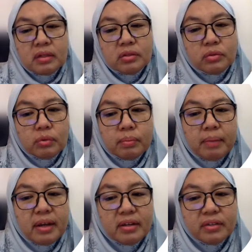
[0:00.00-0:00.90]
So
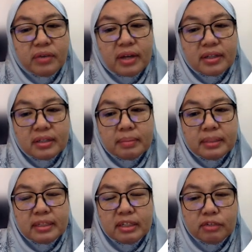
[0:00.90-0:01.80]
McGregor
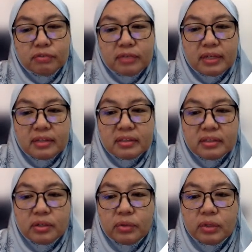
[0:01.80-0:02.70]
believed that
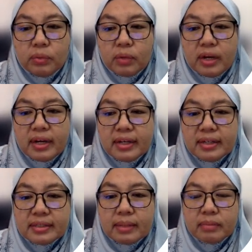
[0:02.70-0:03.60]
theory Y
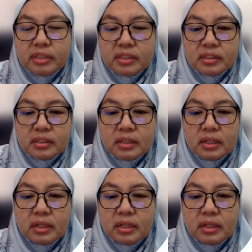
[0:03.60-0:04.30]
assumptions